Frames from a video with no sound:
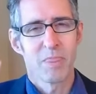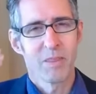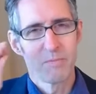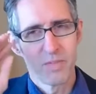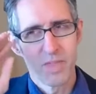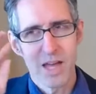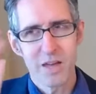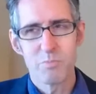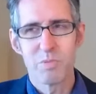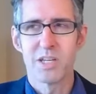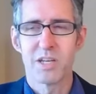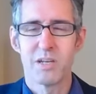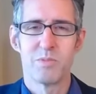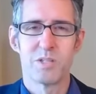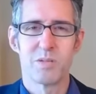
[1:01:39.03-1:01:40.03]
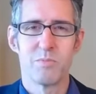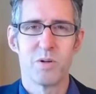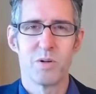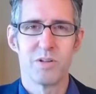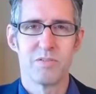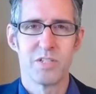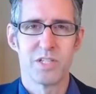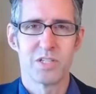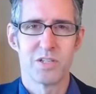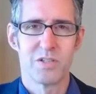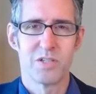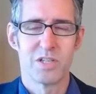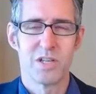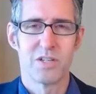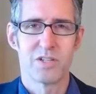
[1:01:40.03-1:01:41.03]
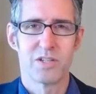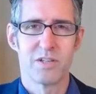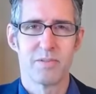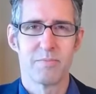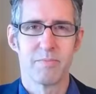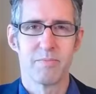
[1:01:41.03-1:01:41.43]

That becomes the mode of dissociation.